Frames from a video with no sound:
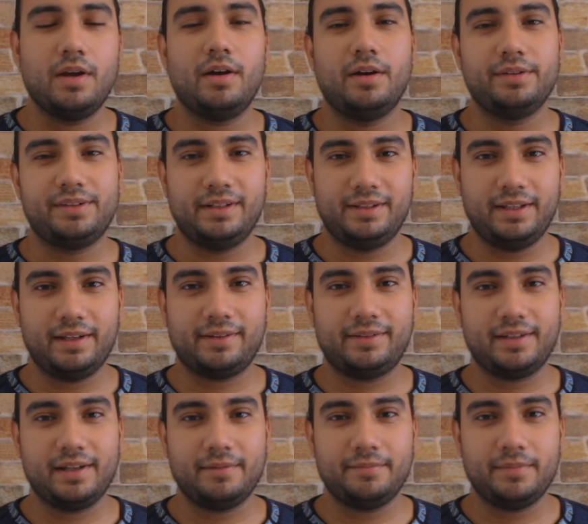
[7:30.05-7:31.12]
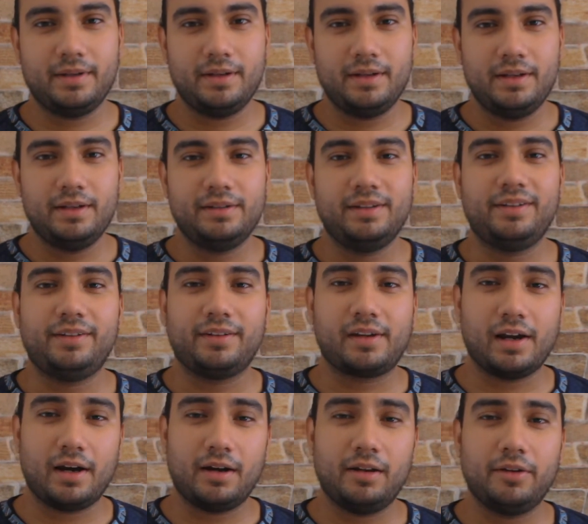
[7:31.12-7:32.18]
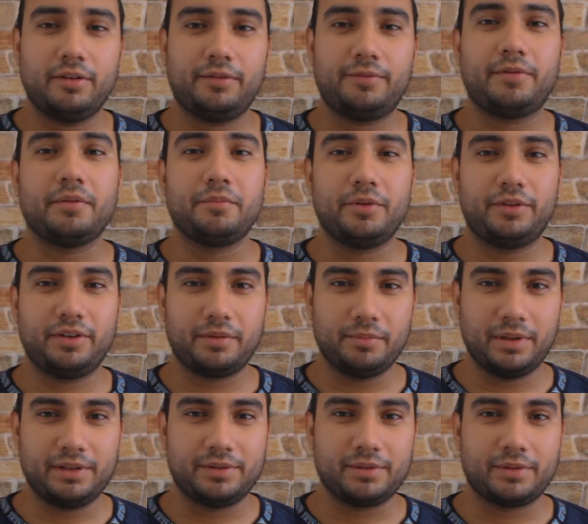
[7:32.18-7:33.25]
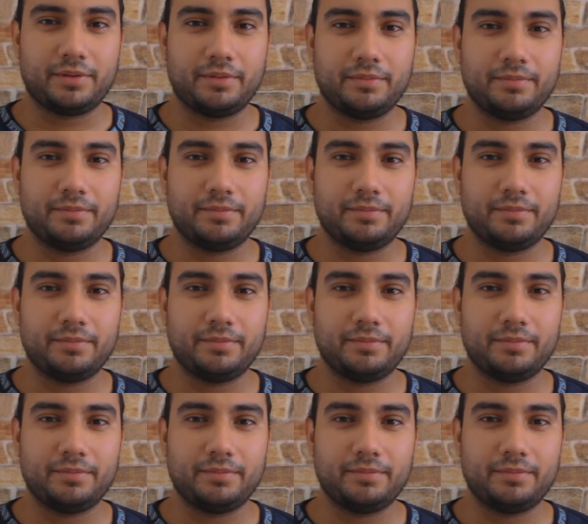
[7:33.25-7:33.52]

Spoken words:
Until next time, this is Carlos from Music Mentor.